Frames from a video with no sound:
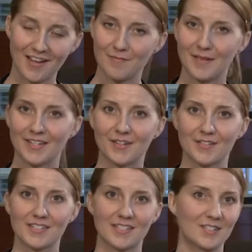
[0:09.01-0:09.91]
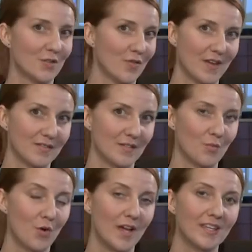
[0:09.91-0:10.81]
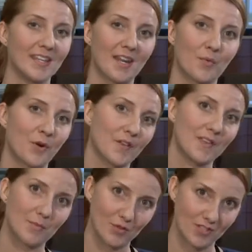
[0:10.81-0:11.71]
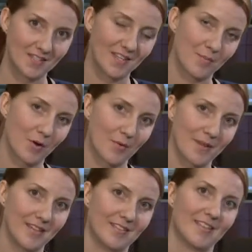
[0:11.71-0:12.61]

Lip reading: I've been here since 2001 and I work in the emergency department.